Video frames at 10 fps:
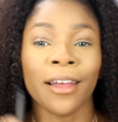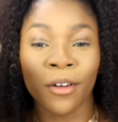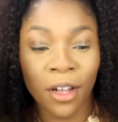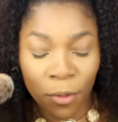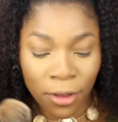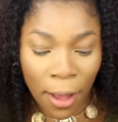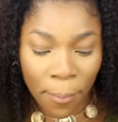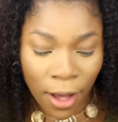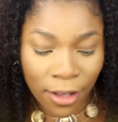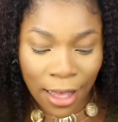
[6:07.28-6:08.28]
I go in with that
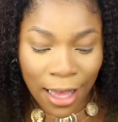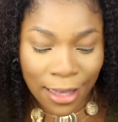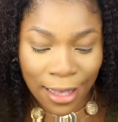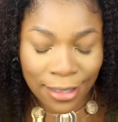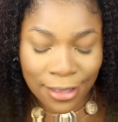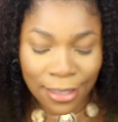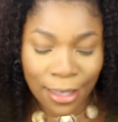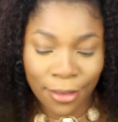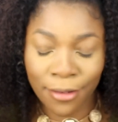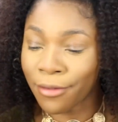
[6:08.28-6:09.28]
powder and I
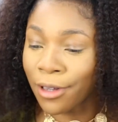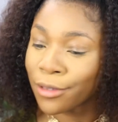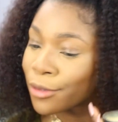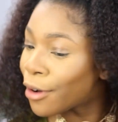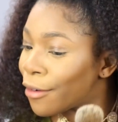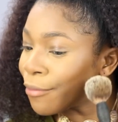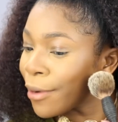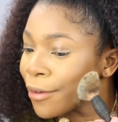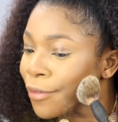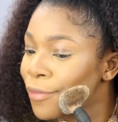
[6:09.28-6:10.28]
set the rest of my
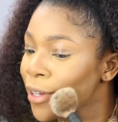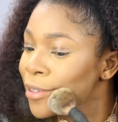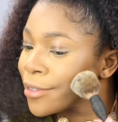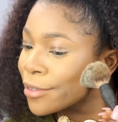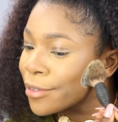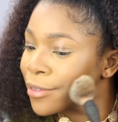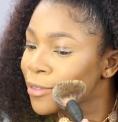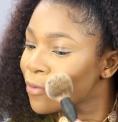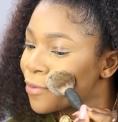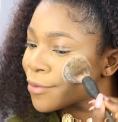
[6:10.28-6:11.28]

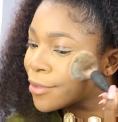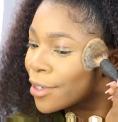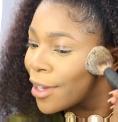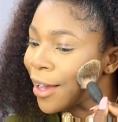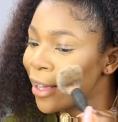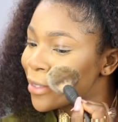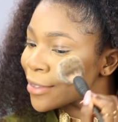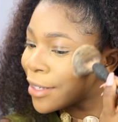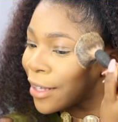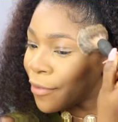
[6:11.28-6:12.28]
face. I
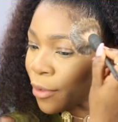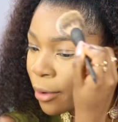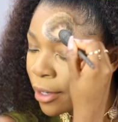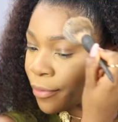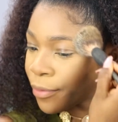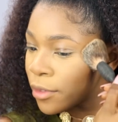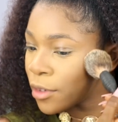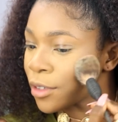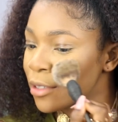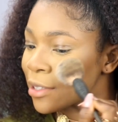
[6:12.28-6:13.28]
set everywhere.
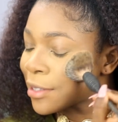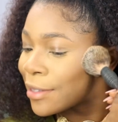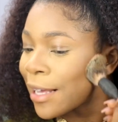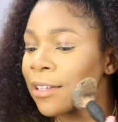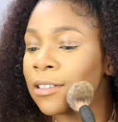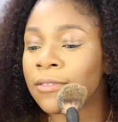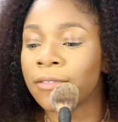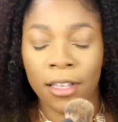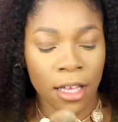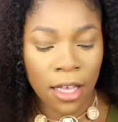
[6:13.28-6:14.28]
Just
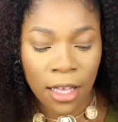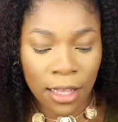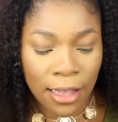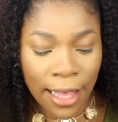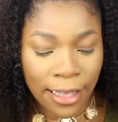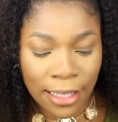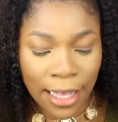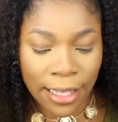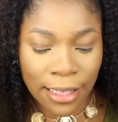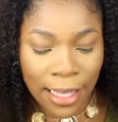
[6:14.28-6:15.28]

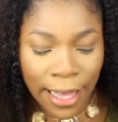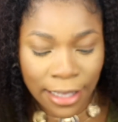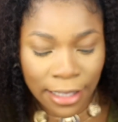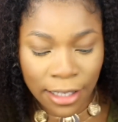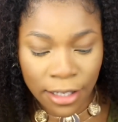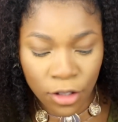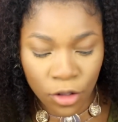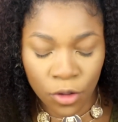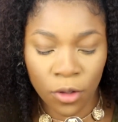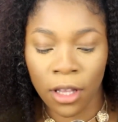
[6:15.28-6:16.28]
lightly,
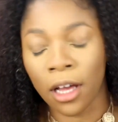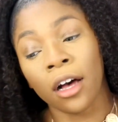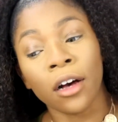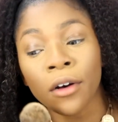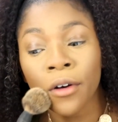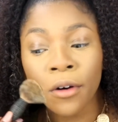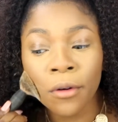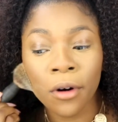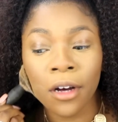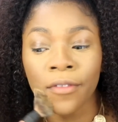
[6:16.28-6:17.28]
so that
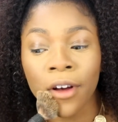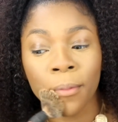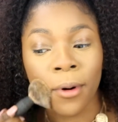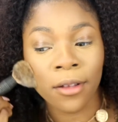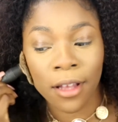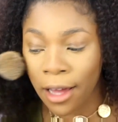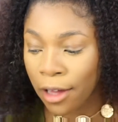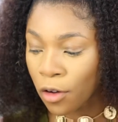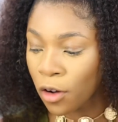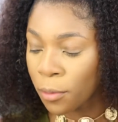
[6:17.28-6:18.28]
whatever powder I
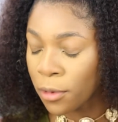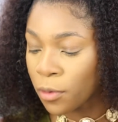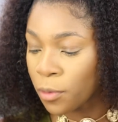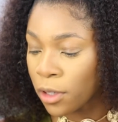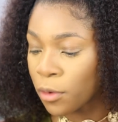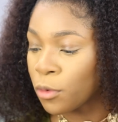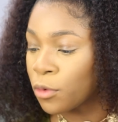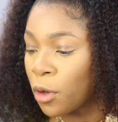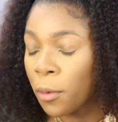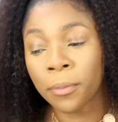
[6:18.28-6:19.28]
come in with will
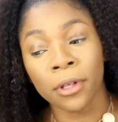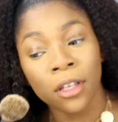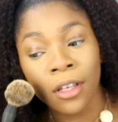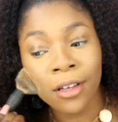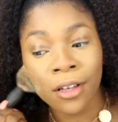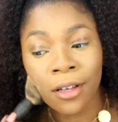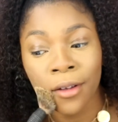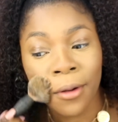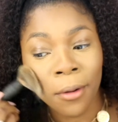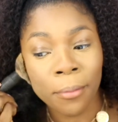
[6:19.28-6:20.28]
not be
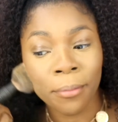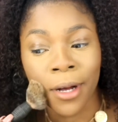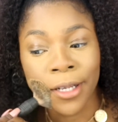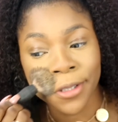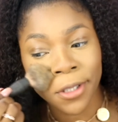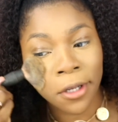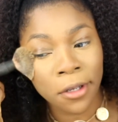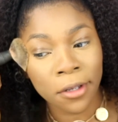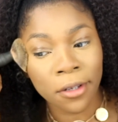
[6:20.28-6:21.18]
patchy.